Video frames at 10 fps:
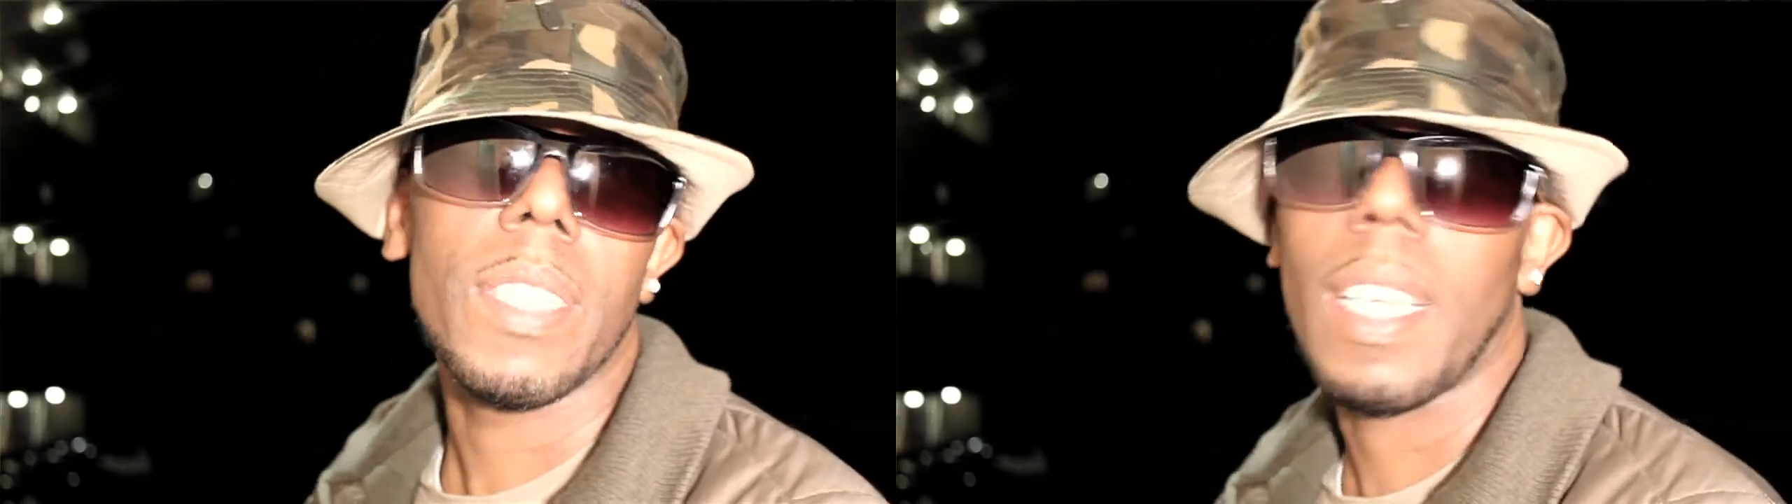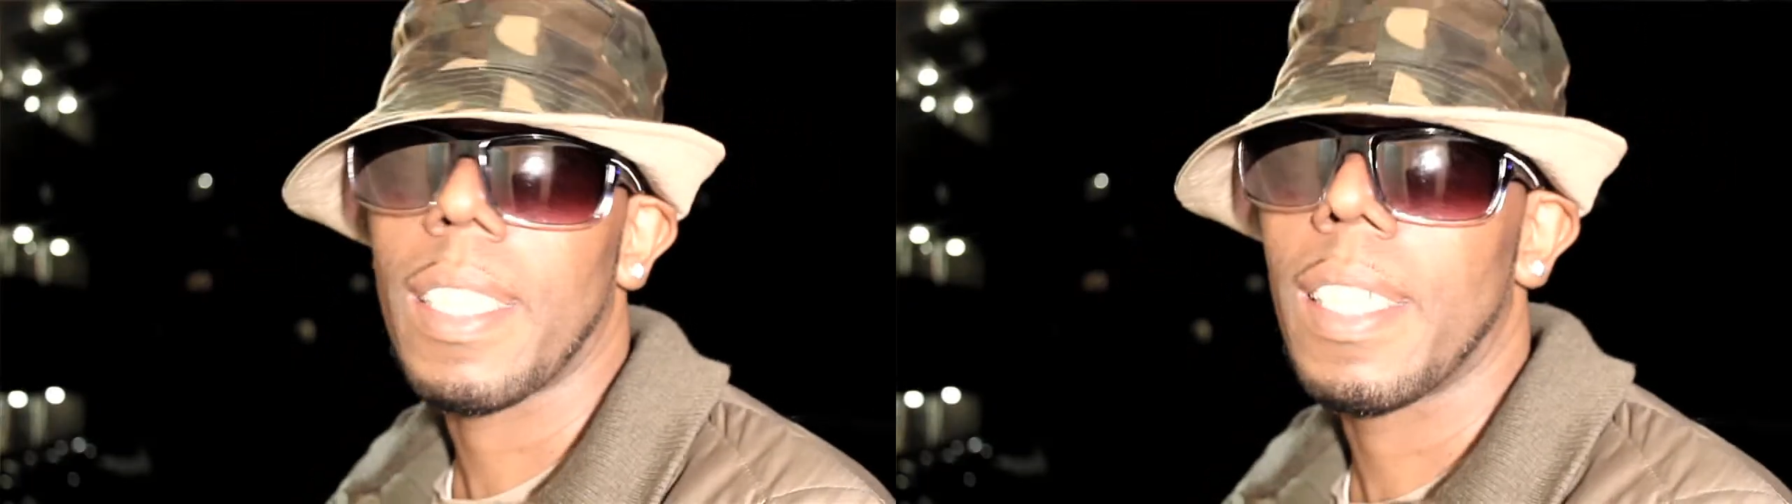
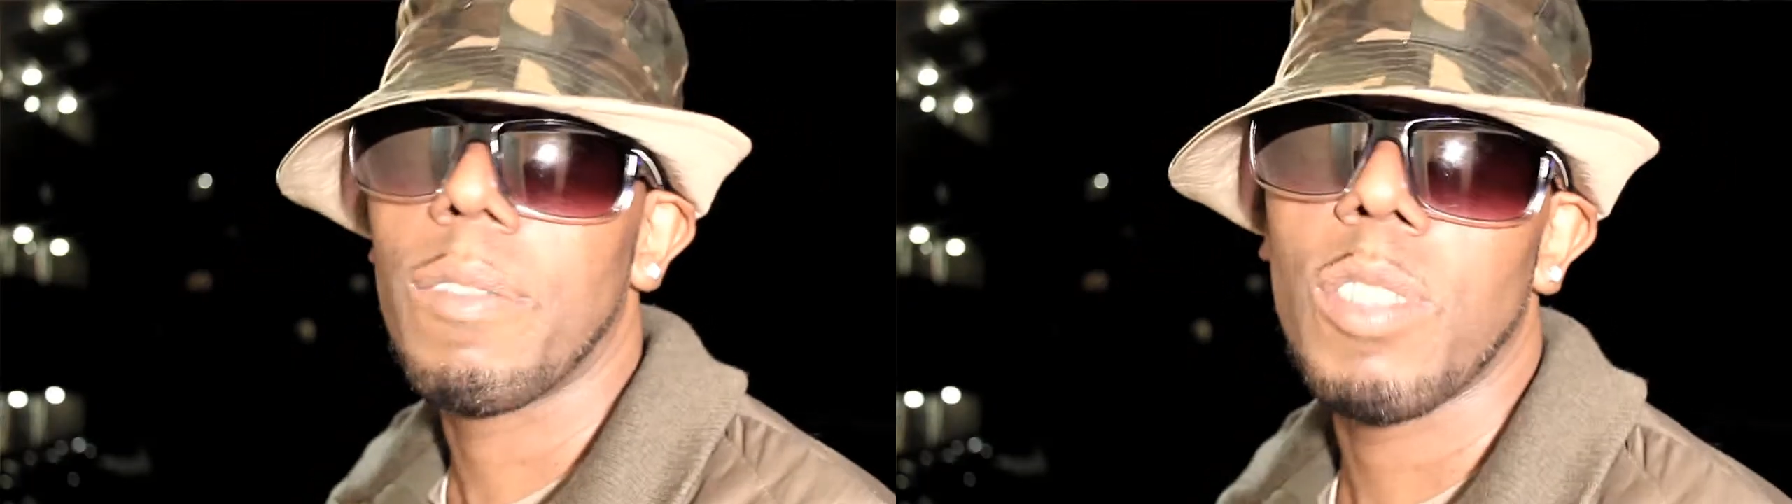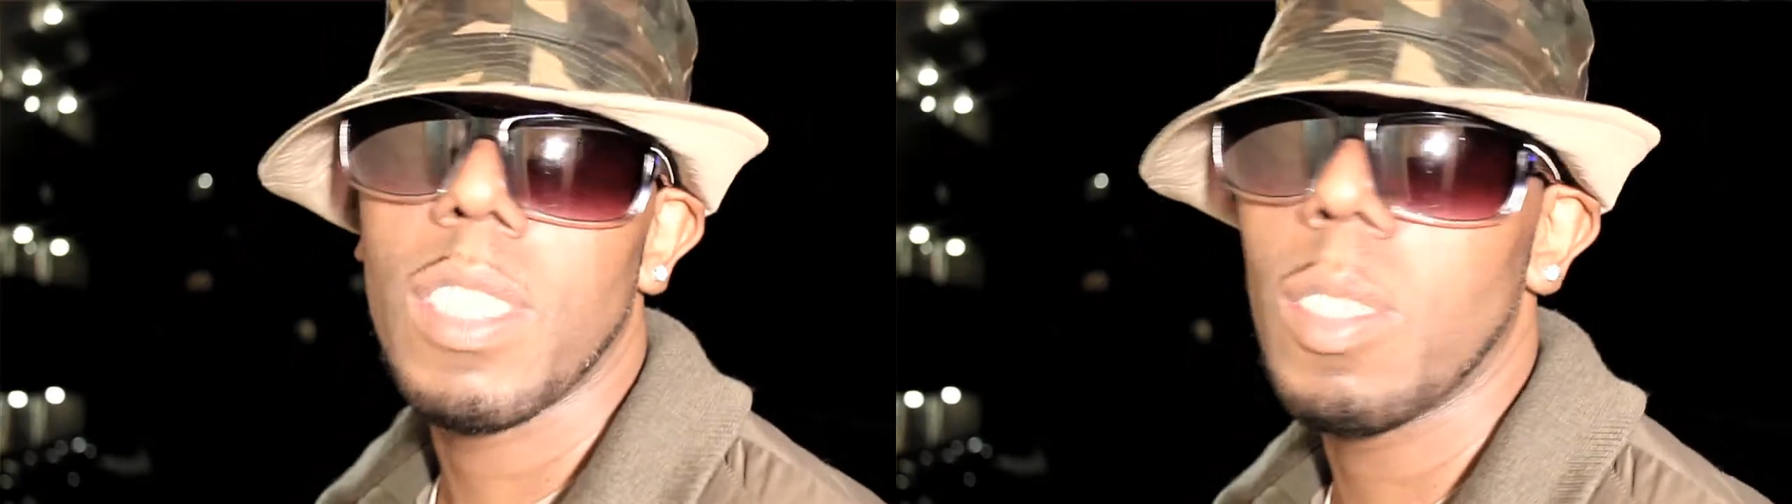it's
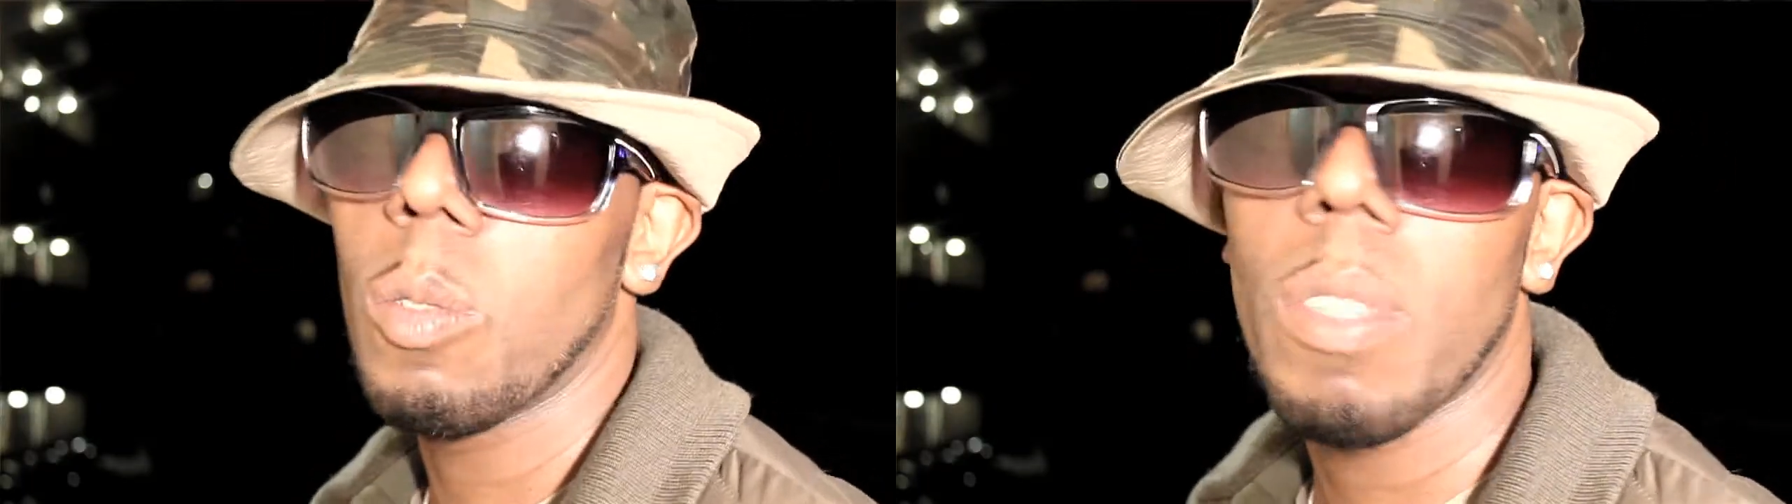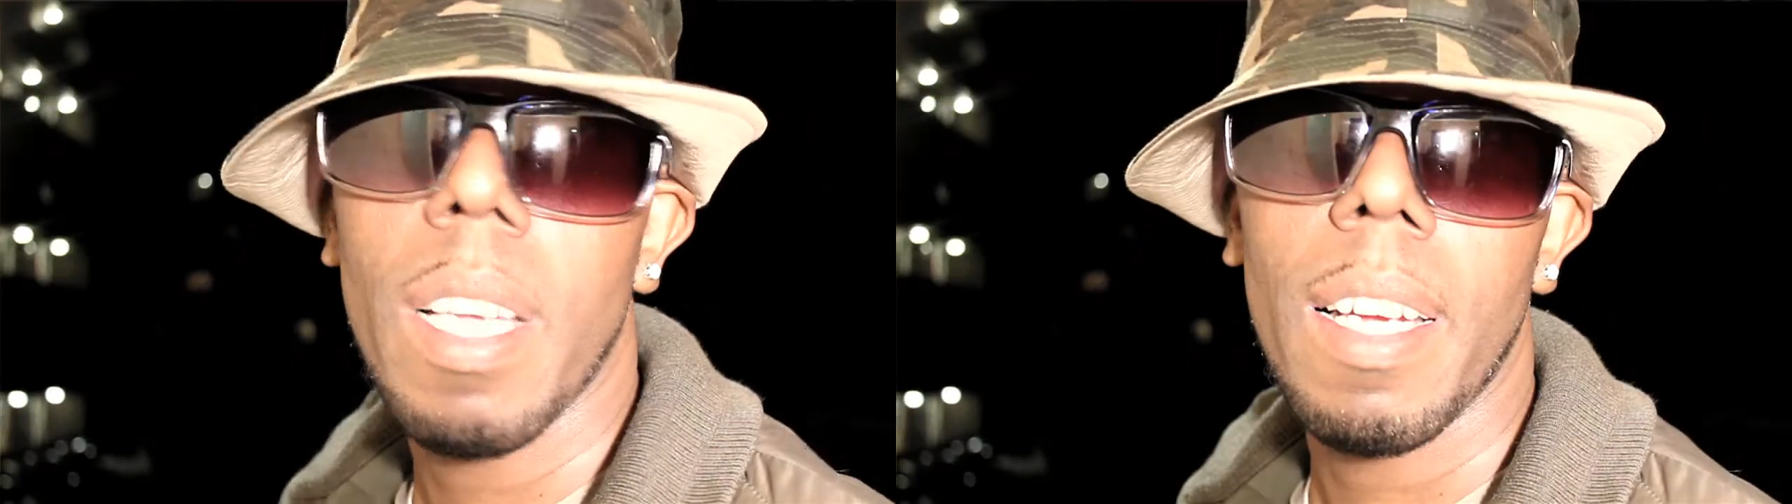like every
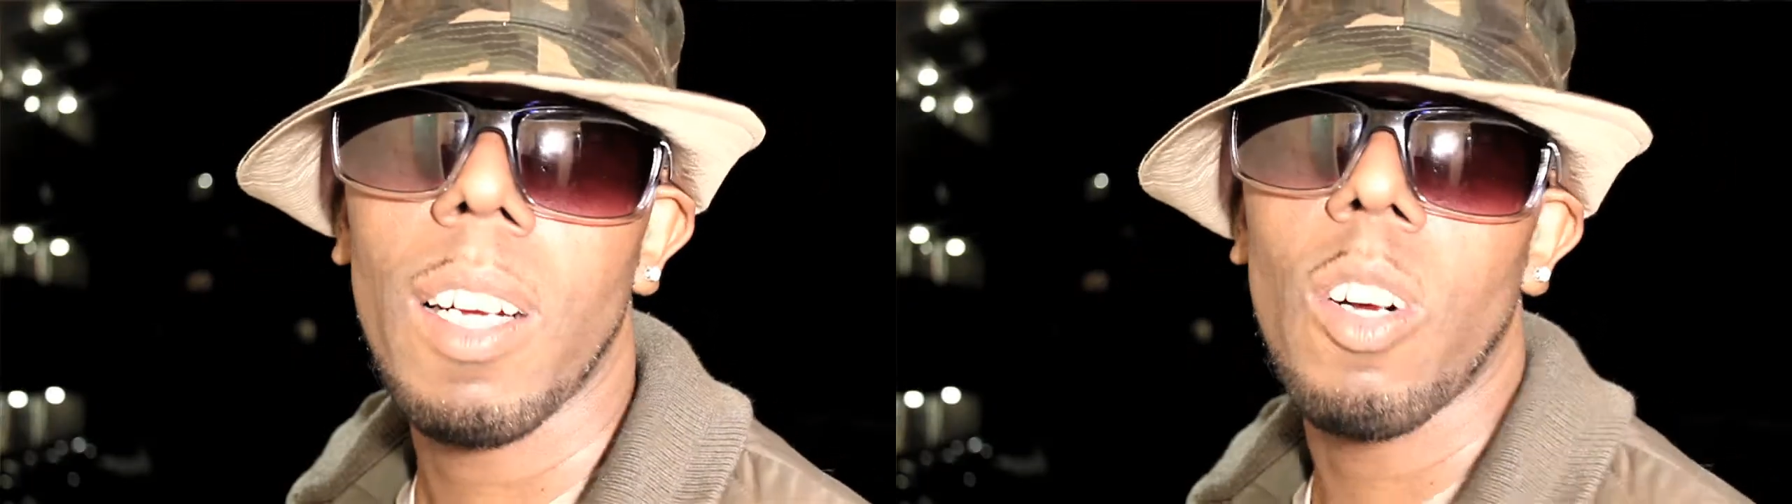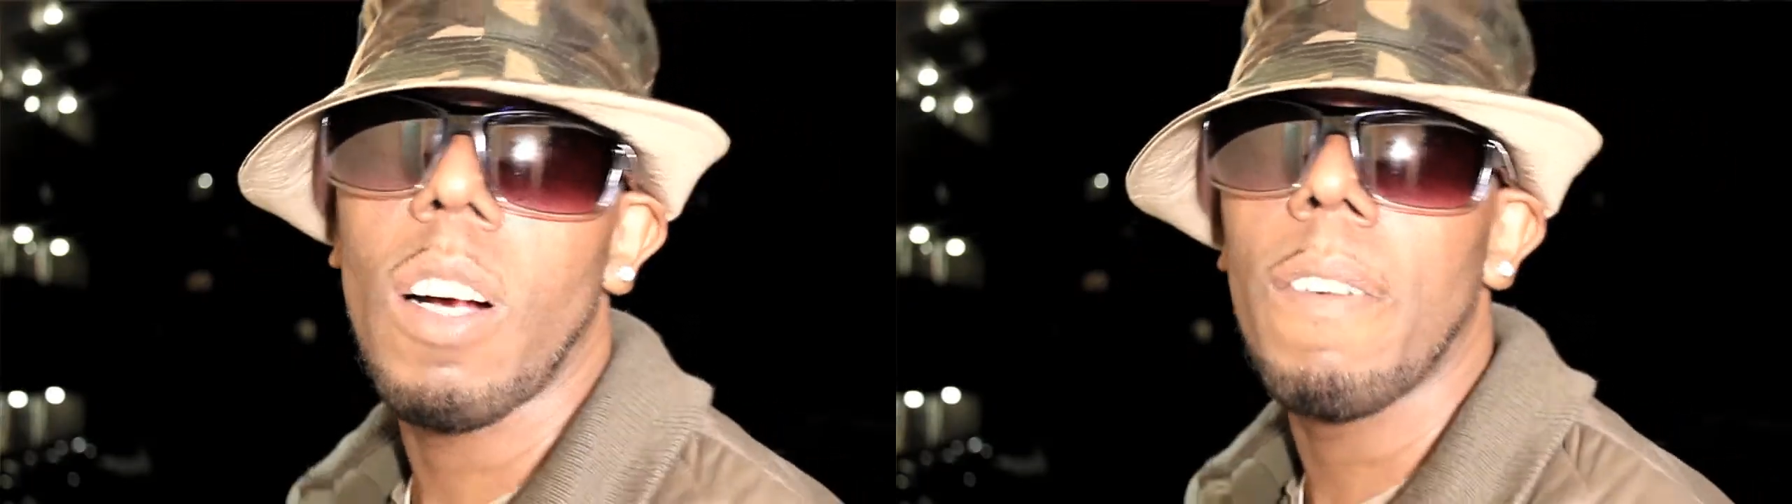single
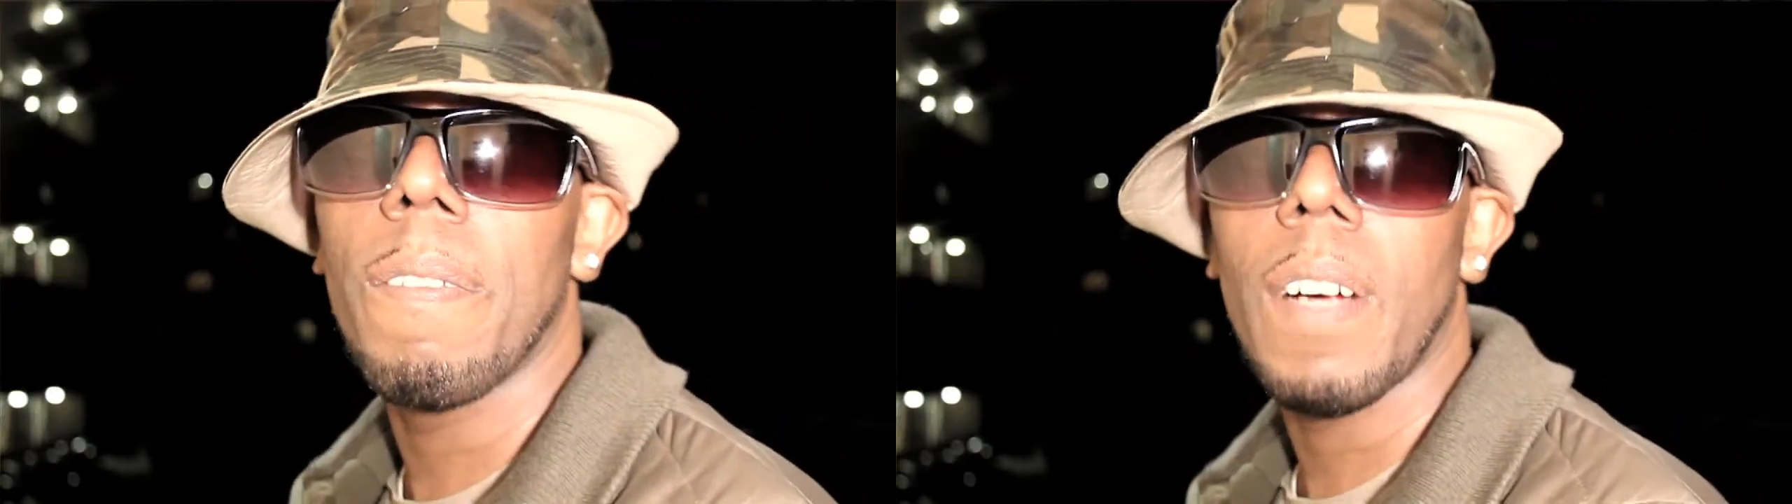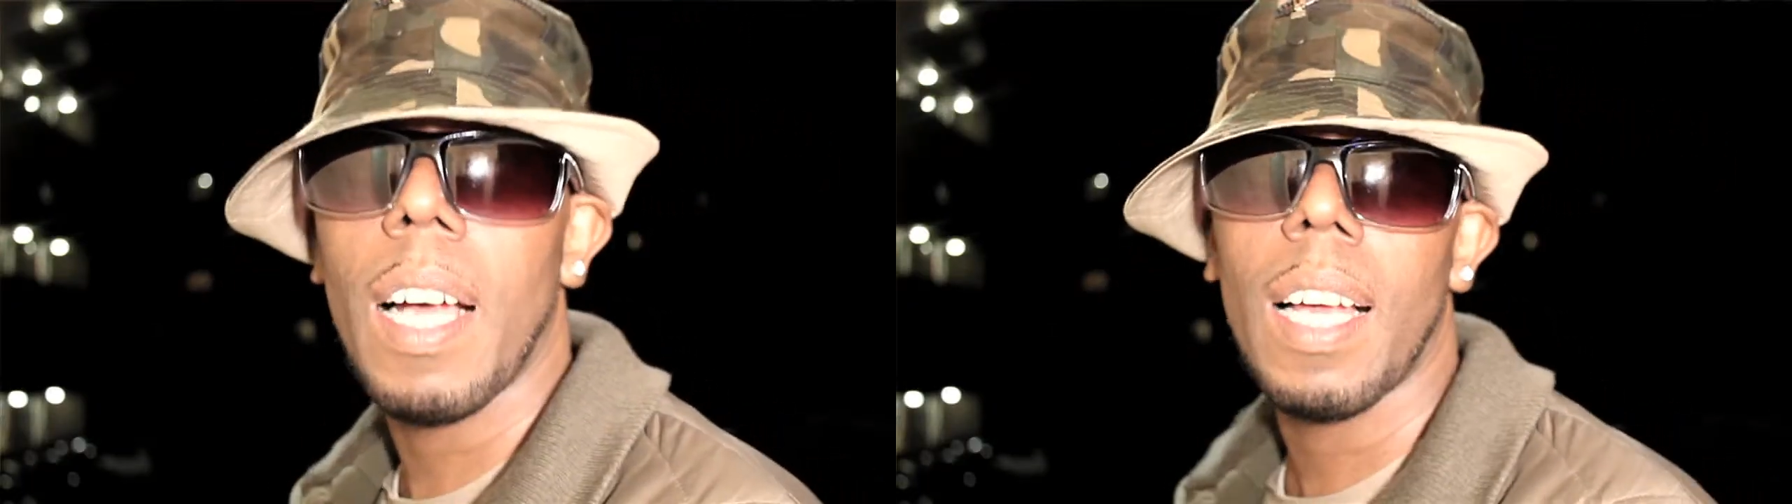day I gotta
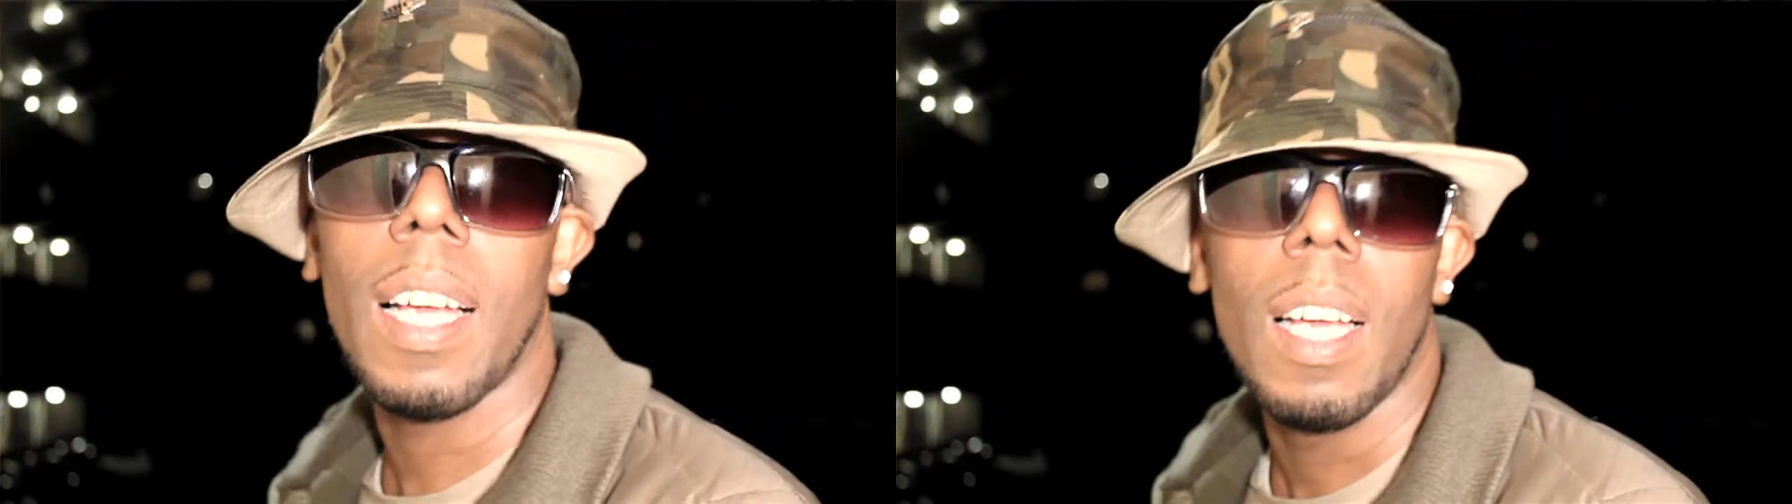fight.